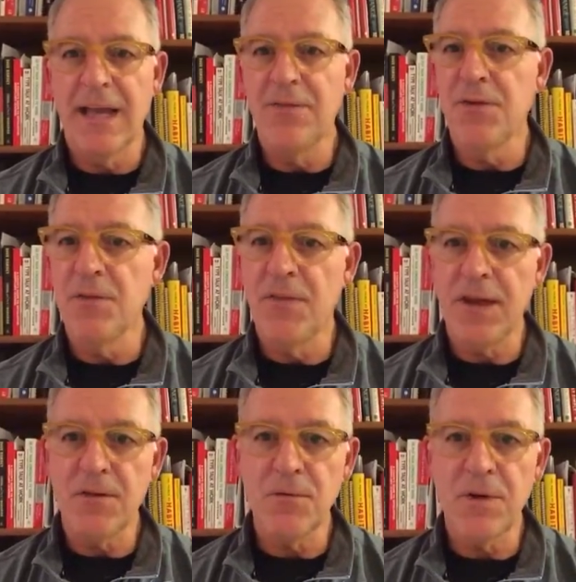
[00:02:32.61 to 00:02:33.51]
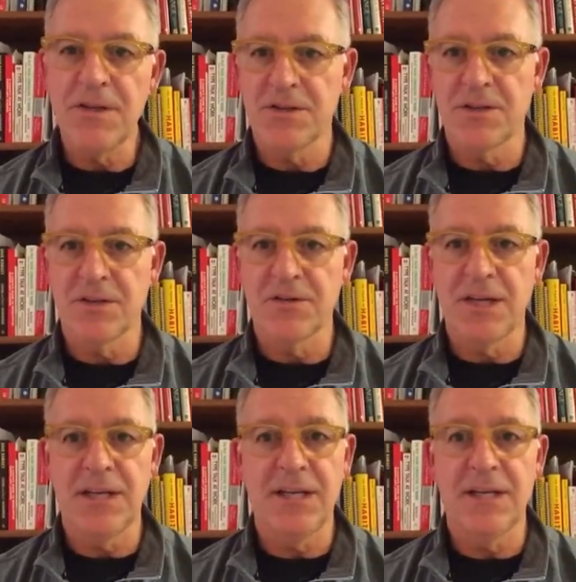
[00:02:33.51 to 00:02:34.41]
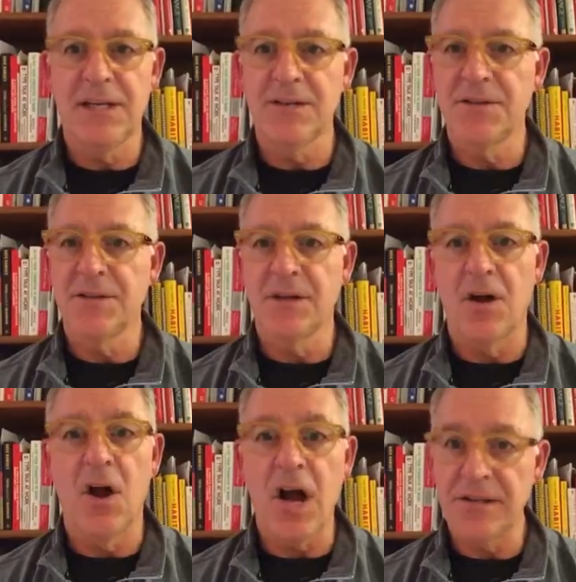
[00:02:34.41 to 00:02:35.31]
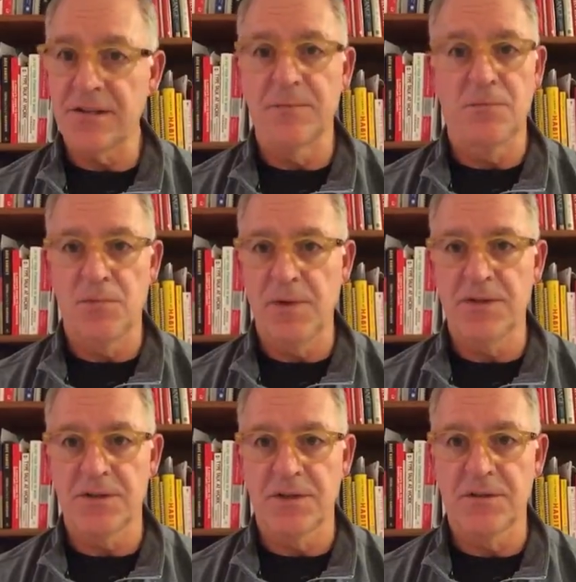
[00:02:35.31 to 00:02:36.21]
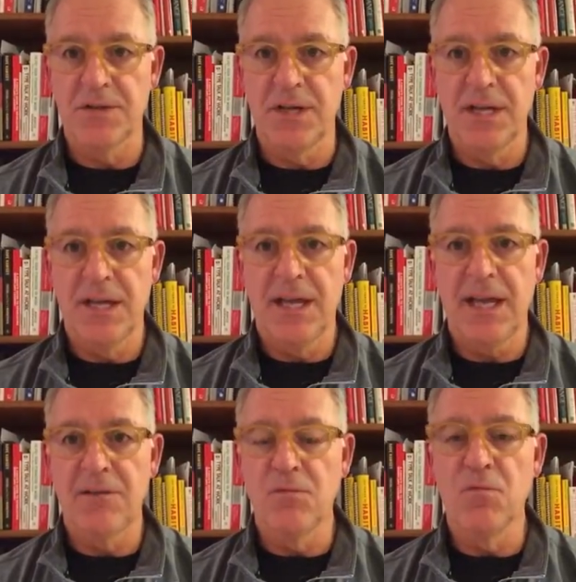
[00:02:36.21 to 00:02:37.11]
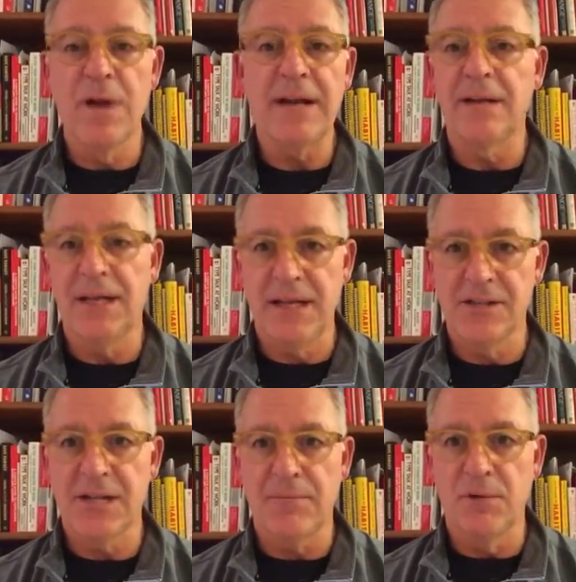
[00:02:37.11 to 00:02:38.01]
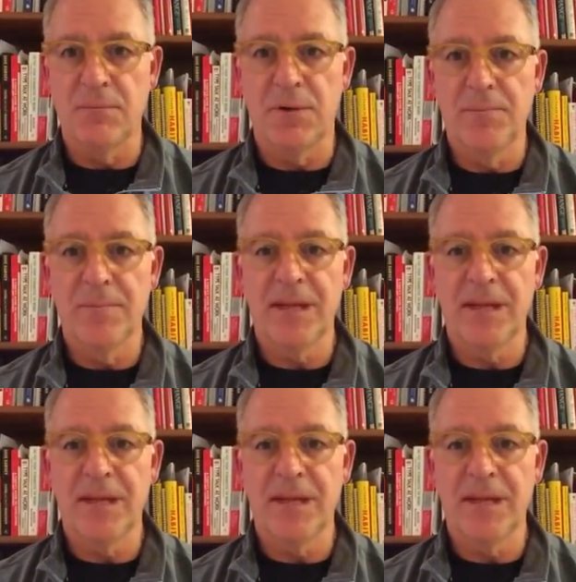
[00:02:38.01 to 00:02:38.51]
And through their research, and it is awesome research and readily acceptable,